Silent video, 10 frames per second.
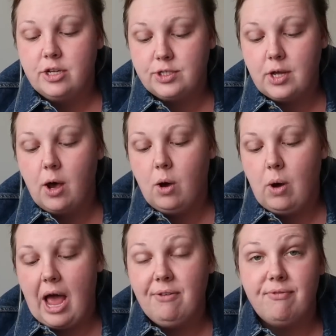
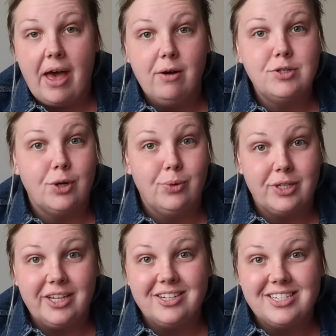So I found a
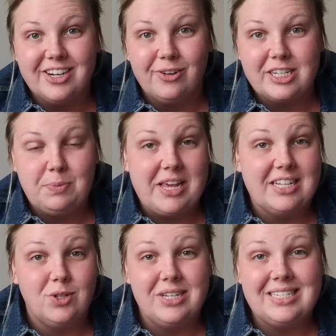really good dinner recipe.
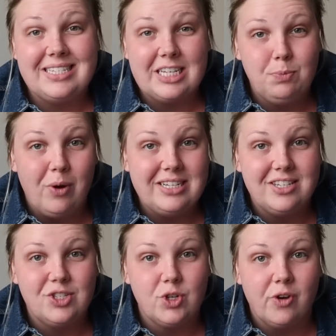It's only 6
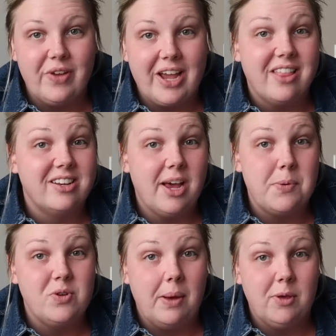points a serving on the
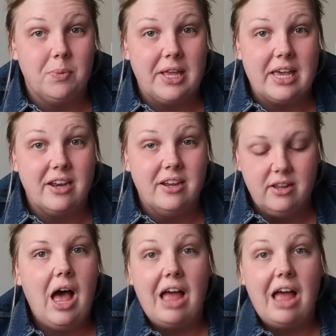WW plan.